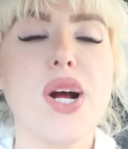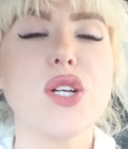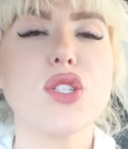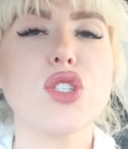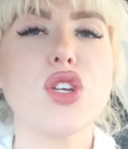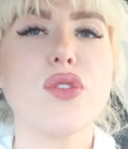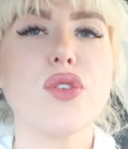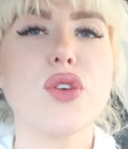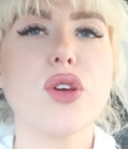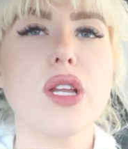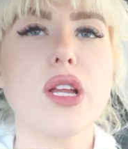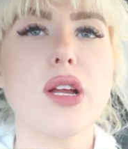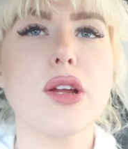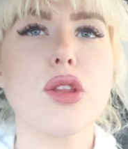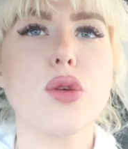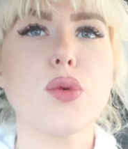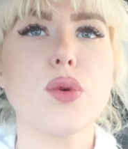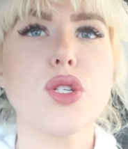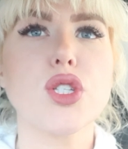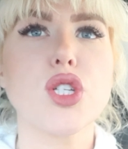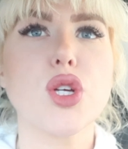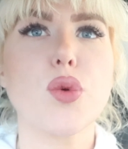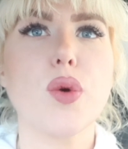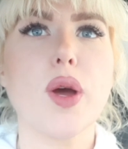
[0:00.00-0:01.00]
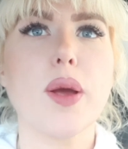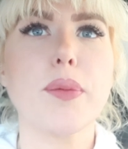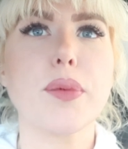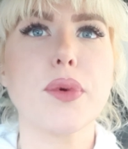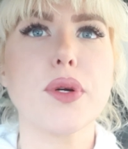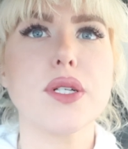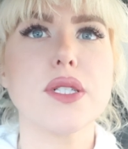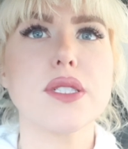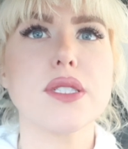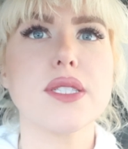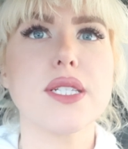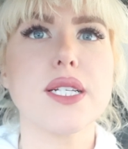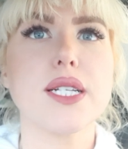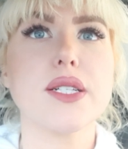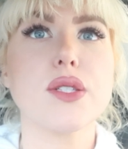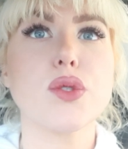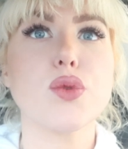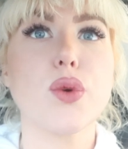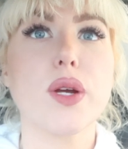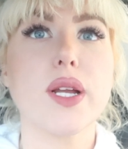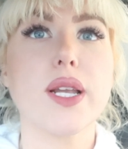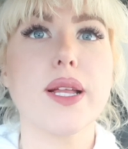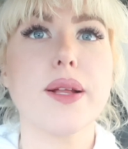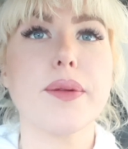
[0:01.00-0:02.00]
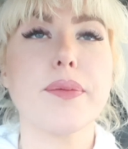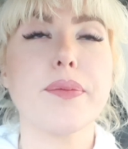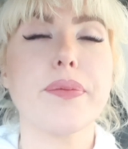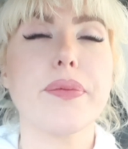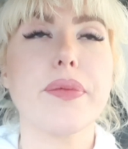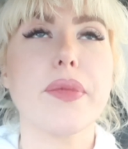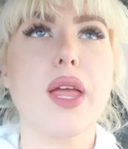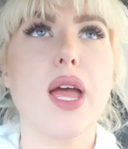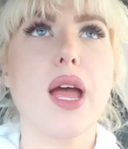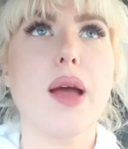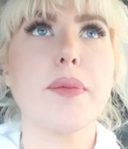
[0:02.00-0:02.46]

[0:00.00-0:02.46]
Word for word: so if you can hear the windshield wipers, it's raining.